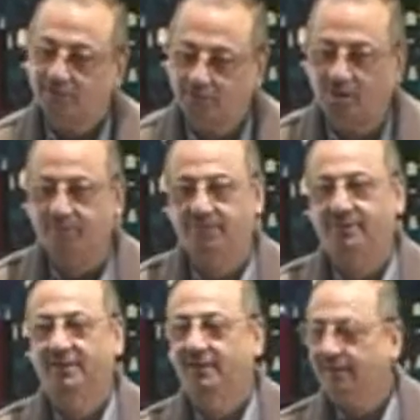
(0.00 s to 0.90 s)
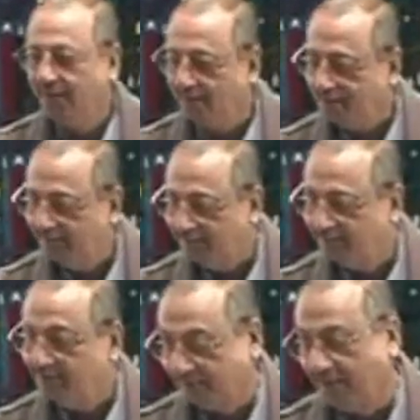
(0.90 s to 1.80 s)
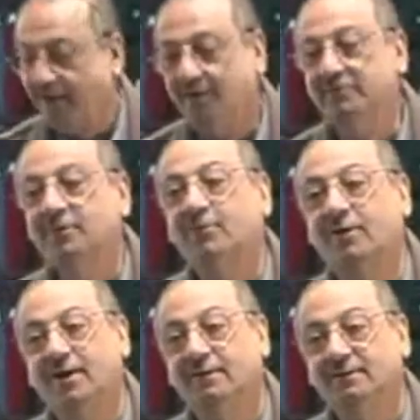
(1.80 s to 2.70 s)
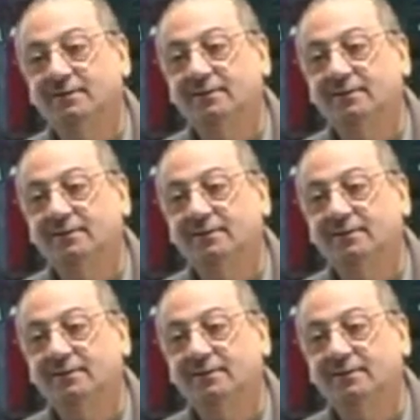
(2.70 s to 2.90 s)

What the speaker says: dropped. Style of the Quran.